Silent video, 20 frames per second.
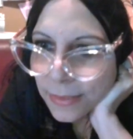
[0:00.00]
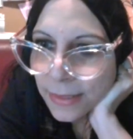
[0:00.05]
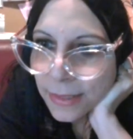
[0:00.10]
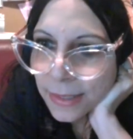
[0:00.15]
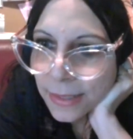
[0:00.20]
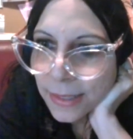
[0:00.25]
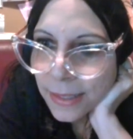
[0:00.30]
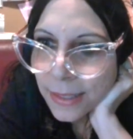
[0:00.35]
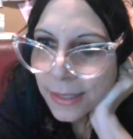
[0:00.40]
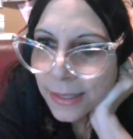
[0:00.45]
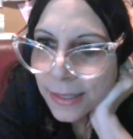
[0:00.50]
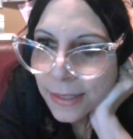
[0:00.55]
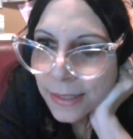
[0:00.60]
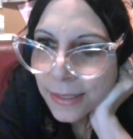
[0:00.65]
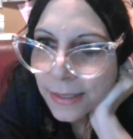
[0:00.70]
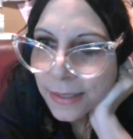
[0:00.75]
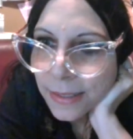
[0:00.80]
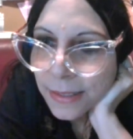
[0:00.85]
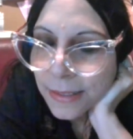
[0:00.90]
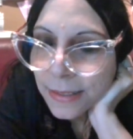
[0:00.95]

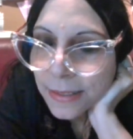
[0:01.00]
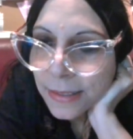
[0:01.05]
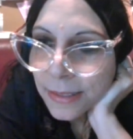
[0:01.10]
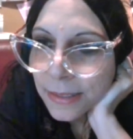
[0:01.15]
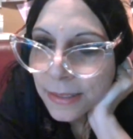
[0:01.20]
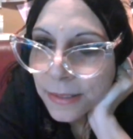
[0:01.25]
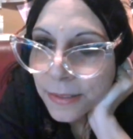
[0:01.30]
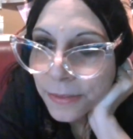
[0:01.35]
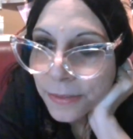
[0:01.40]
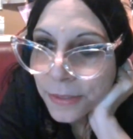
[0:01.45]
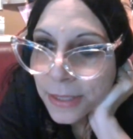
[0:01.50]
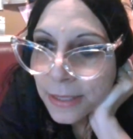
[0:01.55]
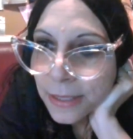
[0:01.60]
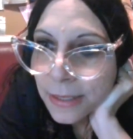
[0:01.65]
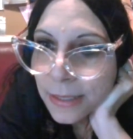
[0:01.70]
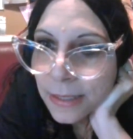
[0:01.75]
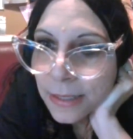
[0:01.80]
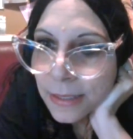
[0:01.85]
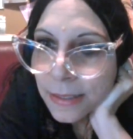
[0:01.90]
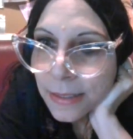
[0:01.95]
Did a 3
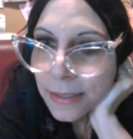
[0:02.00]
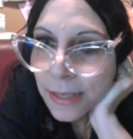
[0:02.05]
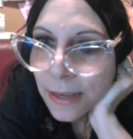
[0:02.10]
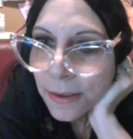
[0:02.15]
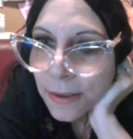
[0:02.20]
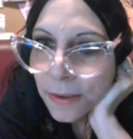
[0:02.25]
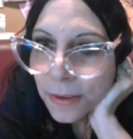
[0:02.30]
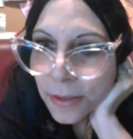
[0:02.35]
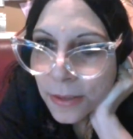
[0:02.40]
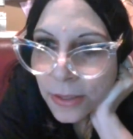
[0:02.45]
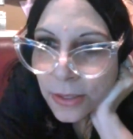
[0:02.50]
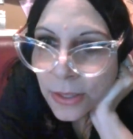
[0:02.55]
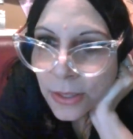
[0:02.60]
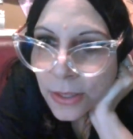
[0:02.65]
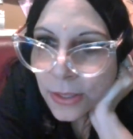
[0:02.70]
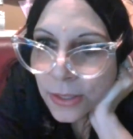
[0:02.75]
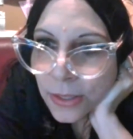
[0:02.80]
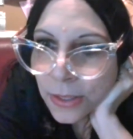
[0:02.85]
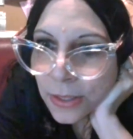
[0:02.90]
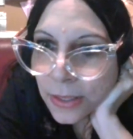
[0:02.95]
CD set.
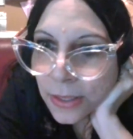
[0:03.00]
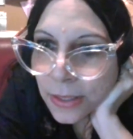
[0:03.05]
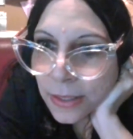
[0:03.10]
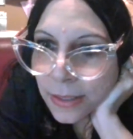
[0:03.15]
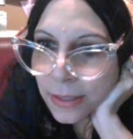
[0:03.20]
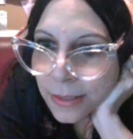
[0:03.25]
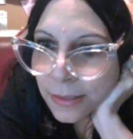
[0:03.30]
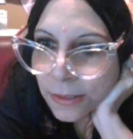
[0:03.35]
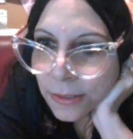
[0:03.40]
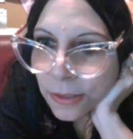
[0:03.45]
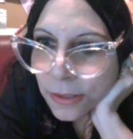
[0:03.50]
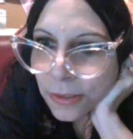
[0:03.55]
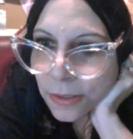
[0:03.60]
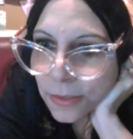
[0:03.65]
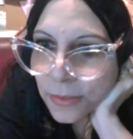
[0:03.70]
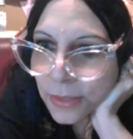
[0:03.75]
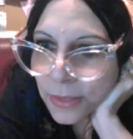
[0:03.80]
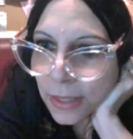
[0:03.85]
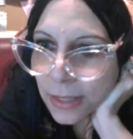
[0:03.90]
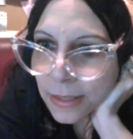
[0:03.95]
Circle
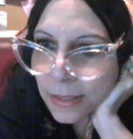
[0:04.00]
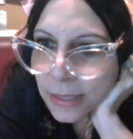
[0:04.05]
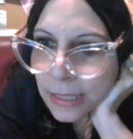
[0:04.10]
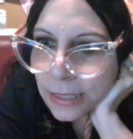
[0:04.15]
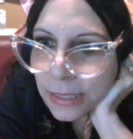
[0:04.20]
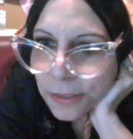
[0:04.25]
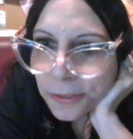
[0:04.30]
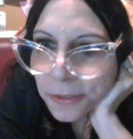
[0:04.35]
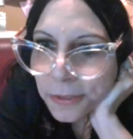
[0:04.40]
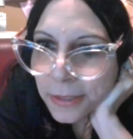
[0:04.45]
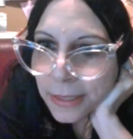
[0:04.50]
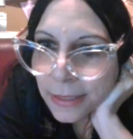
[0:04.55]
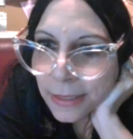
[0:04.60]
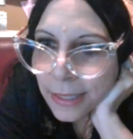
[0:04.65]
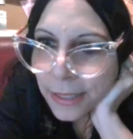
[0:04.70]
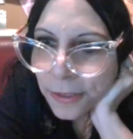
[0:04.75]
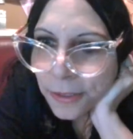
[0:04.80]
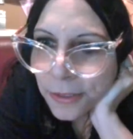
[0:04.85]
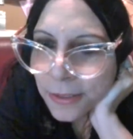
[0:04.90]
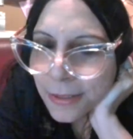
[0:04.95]
of Dust, interesting.
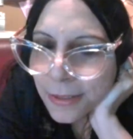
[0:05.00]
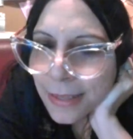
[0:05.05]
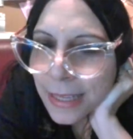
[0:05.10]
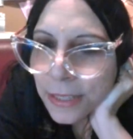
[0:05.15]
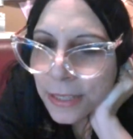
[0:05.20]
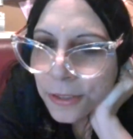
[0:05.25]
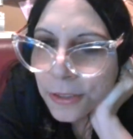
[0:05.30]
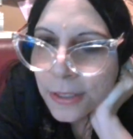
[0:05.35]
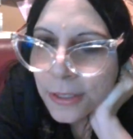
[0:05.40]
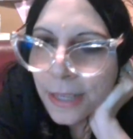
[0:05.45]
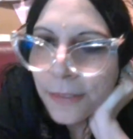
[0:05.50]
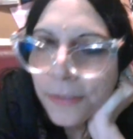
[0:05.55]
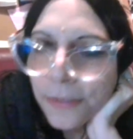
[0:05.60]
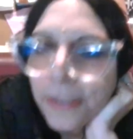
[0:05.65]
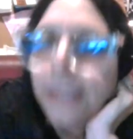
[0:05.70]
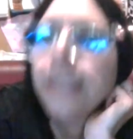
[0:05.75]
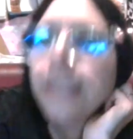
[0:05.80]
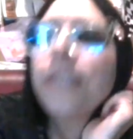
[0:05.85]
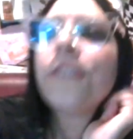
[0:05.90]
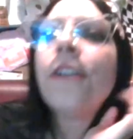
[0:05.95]
Like Chris Angel
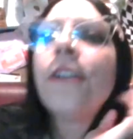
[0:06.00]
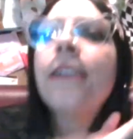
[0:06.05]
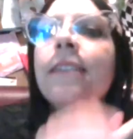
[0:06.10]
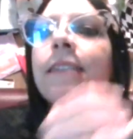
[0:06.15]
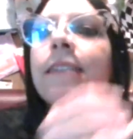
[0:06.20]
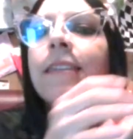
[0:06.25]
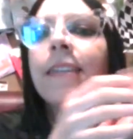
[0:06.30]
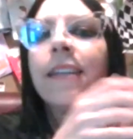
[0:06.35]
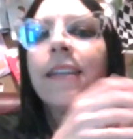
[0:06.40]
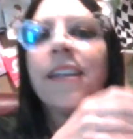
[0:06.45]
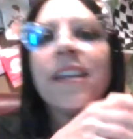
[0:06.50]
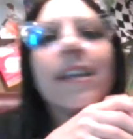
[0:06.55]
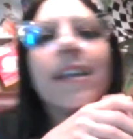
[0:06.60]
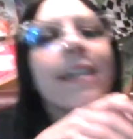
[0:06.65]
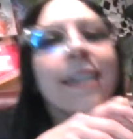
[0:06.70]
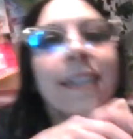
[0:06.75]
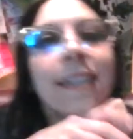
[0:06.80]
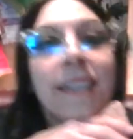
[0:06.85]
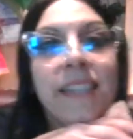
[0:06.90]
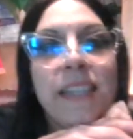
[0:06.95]
definitely tries
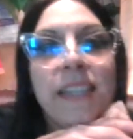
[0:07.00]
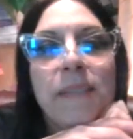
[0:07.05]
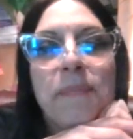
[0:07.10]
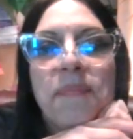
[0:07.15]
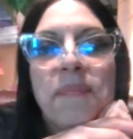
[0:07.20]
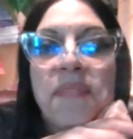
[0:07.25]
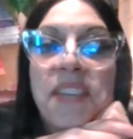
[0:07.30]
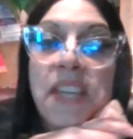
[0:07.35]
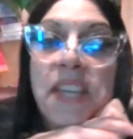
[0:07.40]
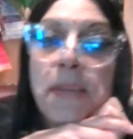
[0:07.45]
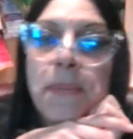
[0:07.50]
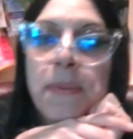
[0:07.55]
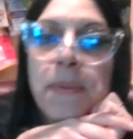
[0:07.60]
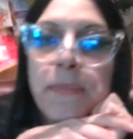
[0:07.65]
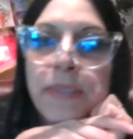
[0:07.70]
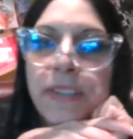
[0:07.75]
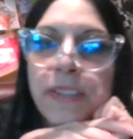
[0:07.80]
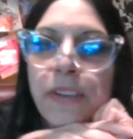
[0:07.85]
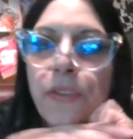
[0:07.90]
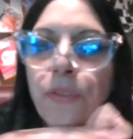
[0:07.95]
to keep
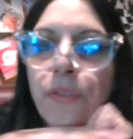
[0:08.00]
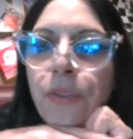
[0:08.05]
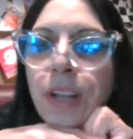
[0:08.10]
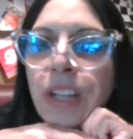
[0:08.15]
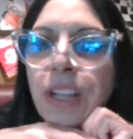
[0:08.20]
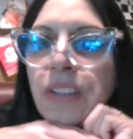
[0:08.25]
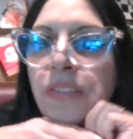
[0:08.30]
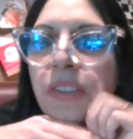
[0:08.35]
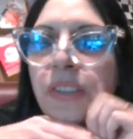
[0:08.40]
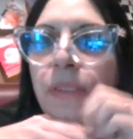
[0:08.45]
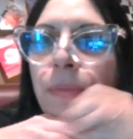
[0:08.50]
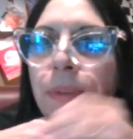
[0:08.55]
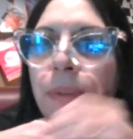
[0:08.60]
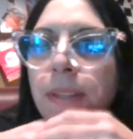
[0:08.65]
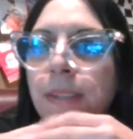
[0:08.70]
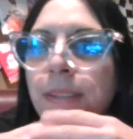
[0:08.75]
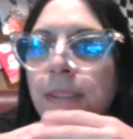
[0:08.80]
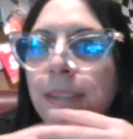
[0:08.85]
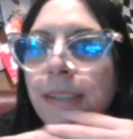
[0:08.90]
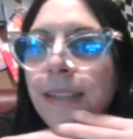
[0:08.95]
himself relevant
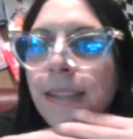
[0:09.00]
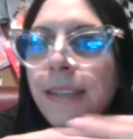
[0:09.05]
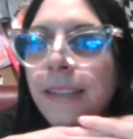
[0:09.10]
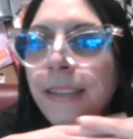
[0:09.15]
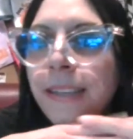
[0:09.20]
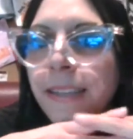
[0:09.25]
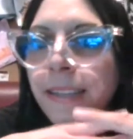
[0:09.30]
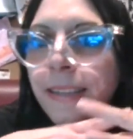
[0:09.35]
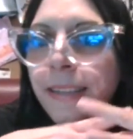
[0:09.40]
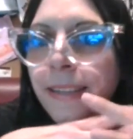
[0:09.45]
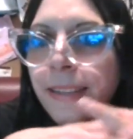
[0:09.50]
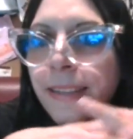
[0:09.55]
within the